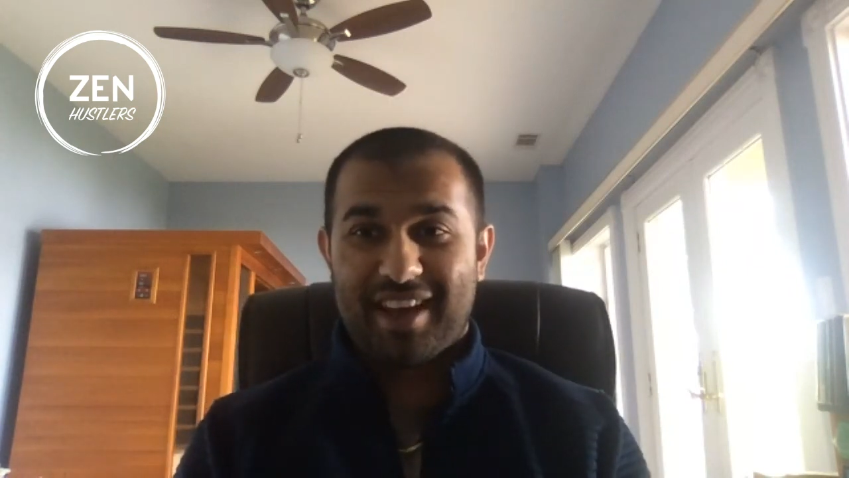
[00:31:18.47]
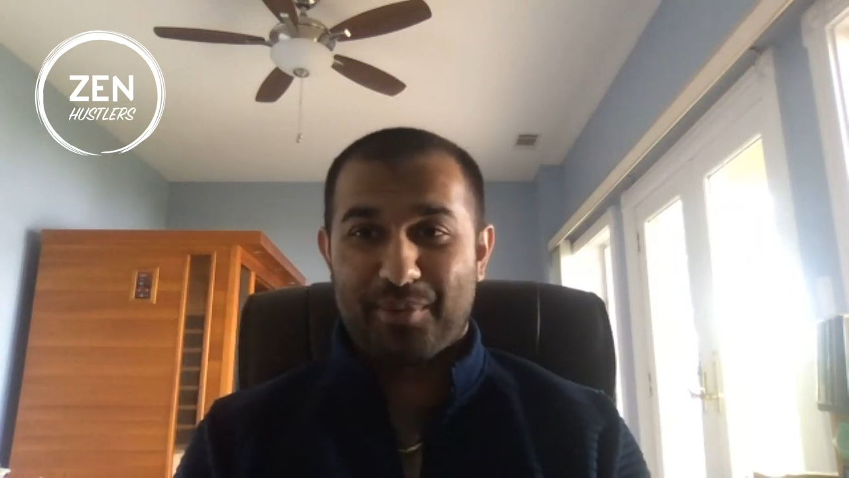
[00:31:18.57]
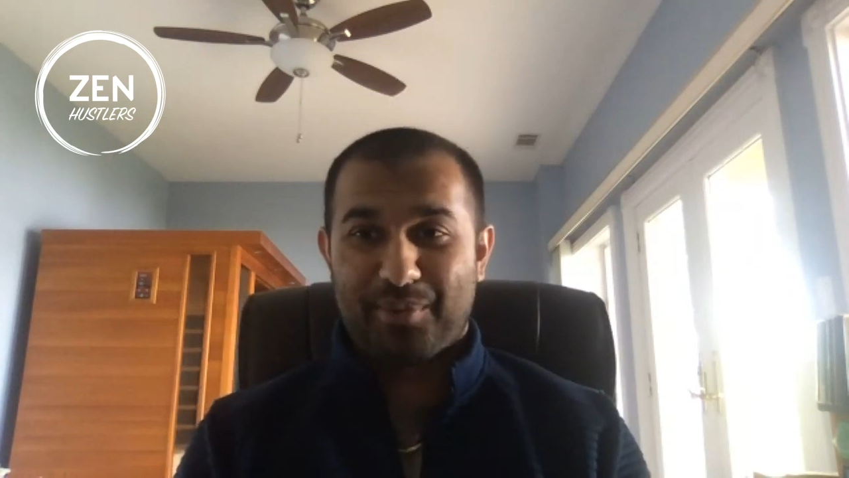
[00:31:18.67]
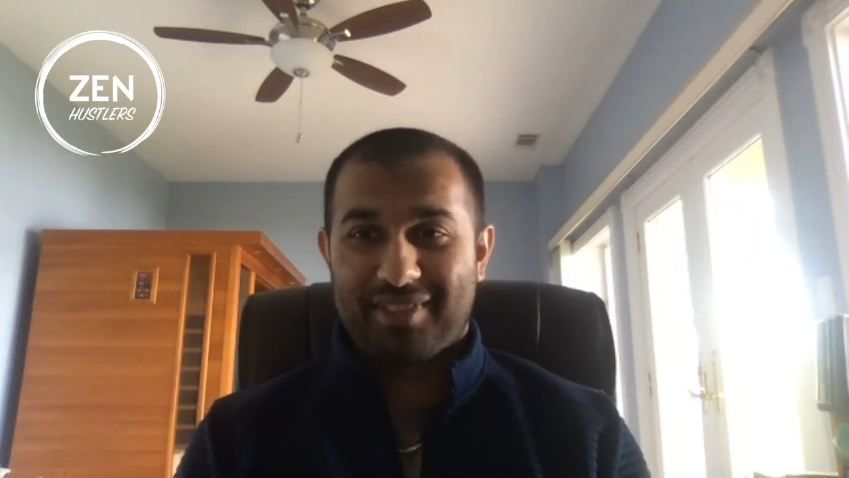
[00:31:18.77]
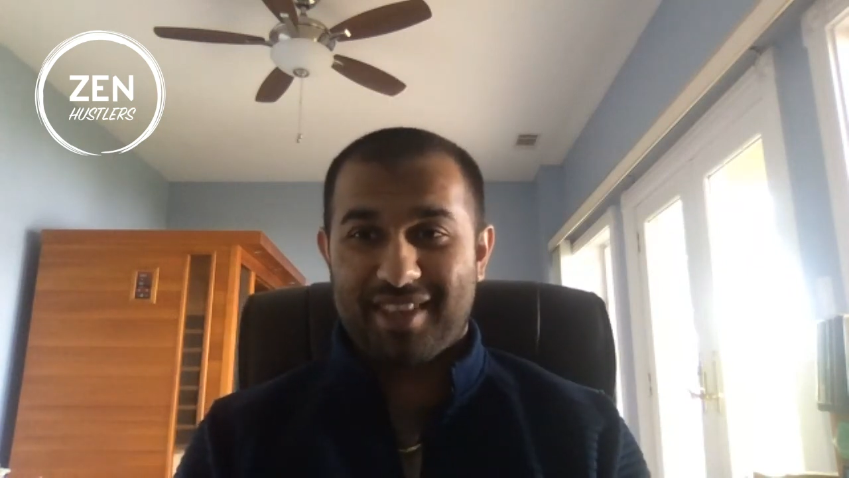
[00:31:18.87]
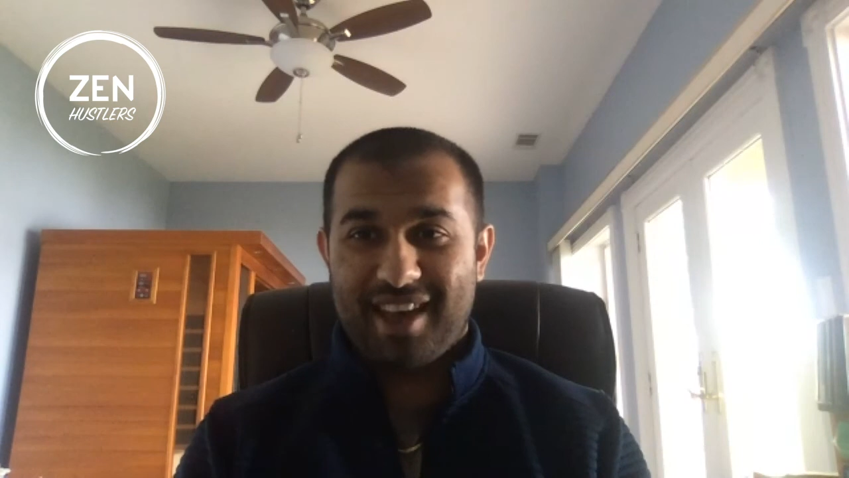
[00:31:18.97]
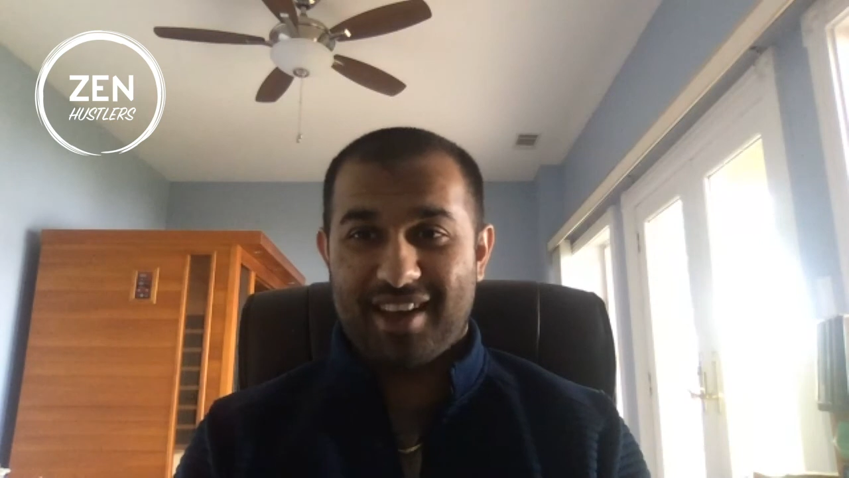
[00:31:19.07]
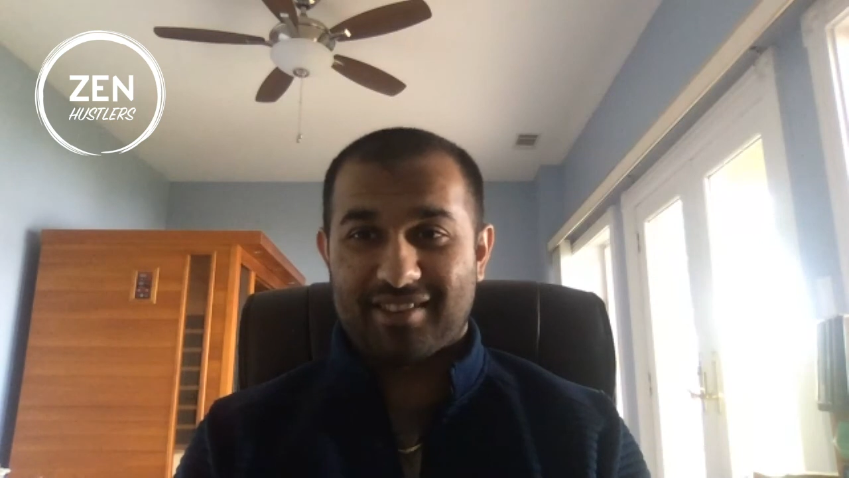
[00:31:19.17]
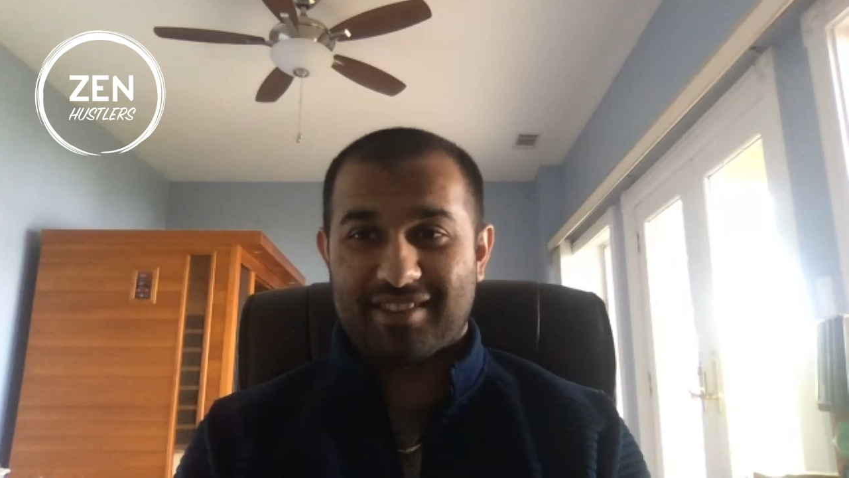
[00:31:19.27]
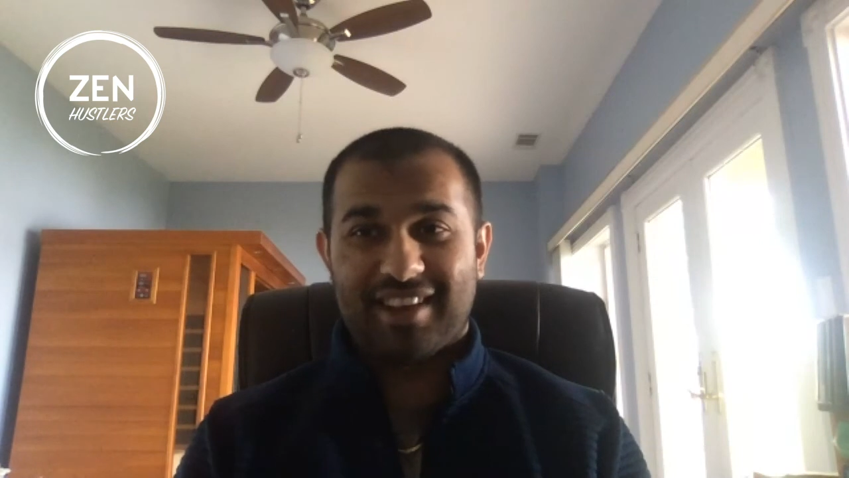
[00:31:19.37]
And with
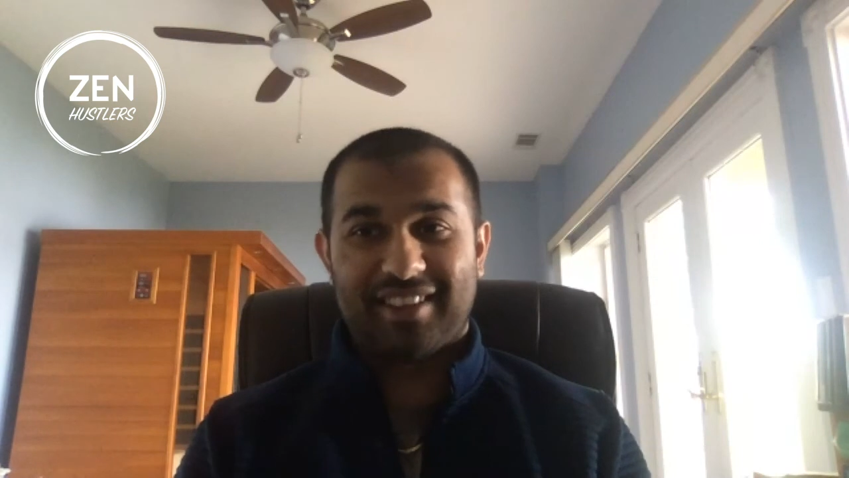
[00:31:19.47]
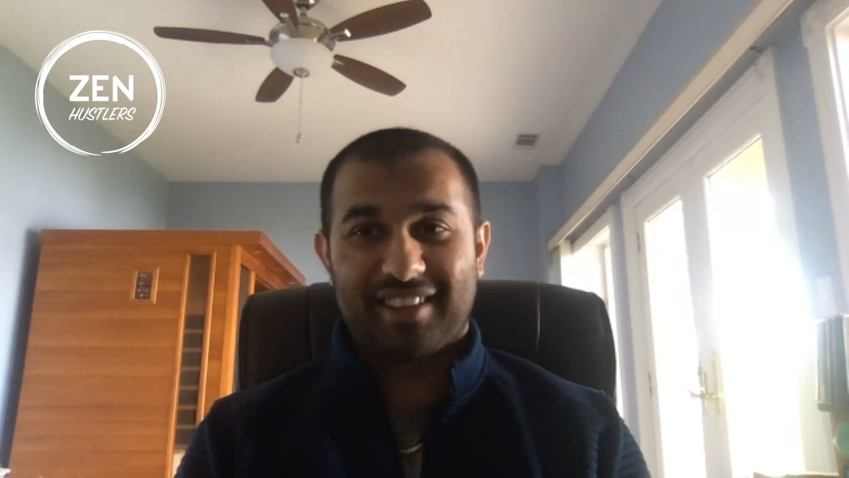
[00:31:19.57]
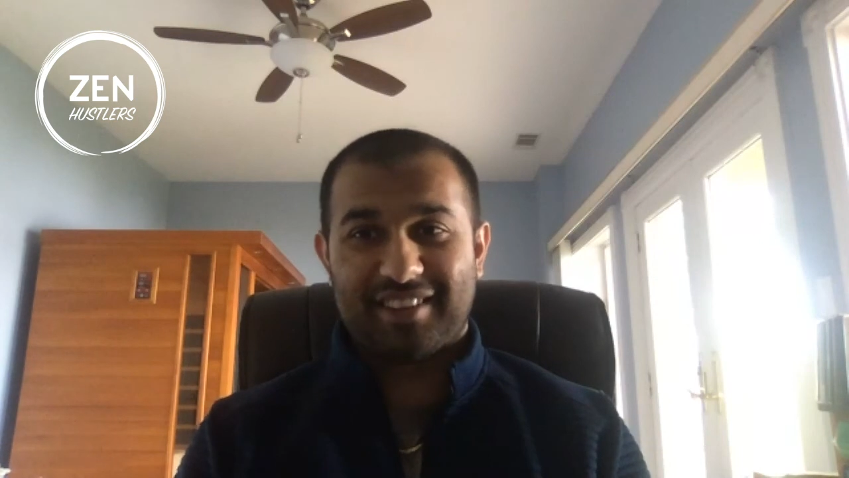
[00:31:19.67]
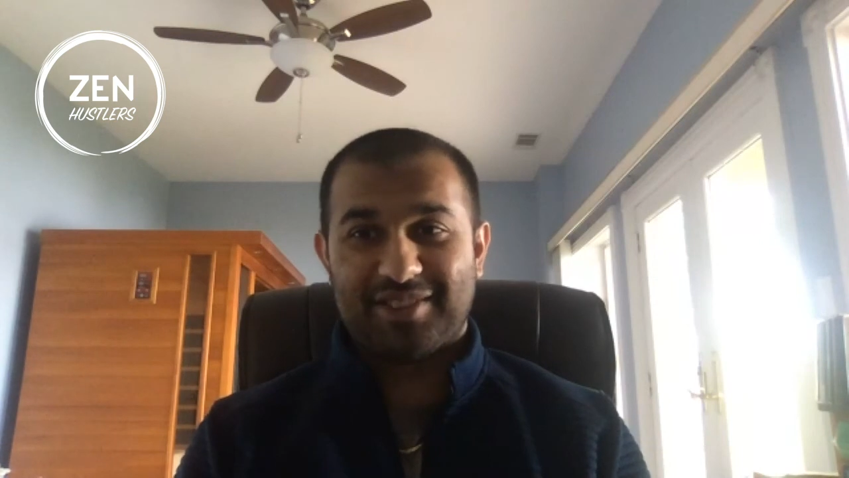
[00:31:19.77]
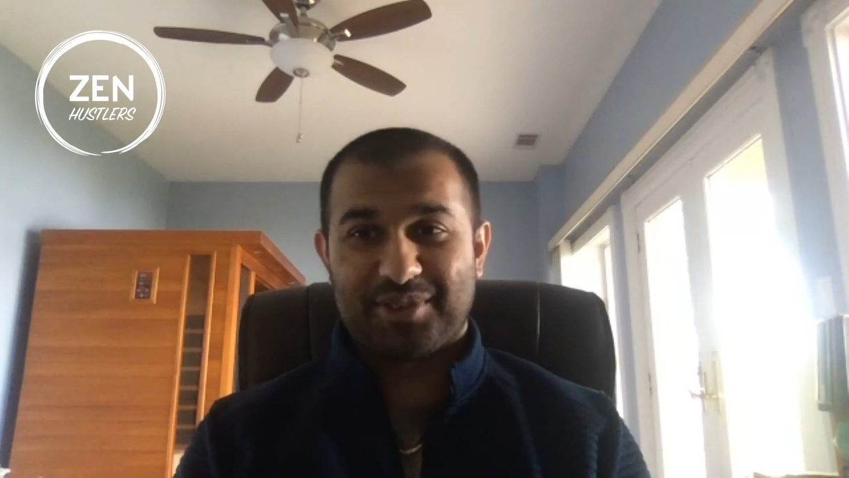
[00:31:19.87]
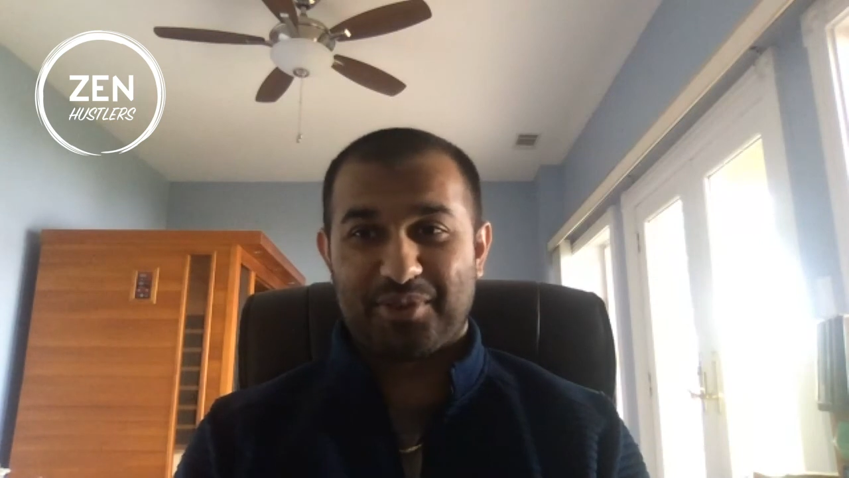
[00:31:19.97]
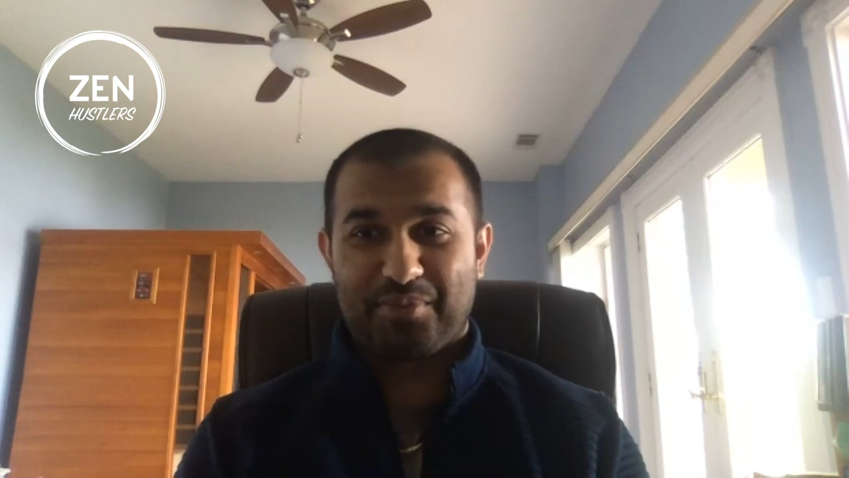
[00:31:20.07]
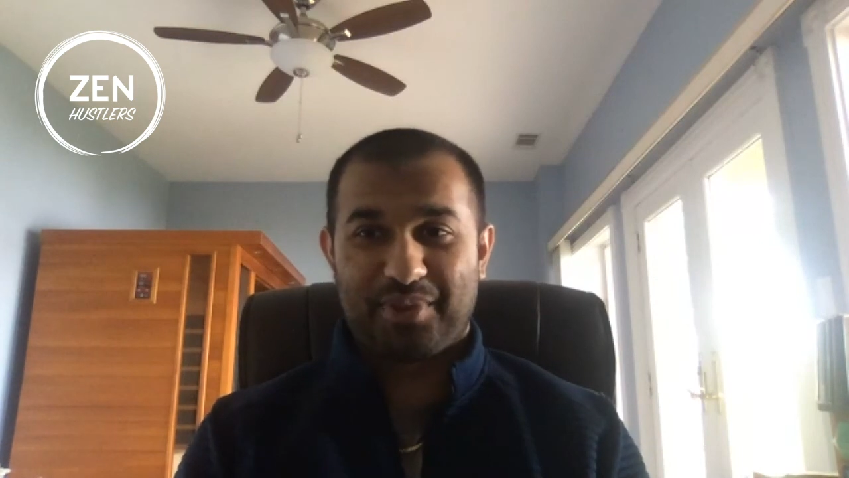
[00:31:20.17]
that, I think that's a good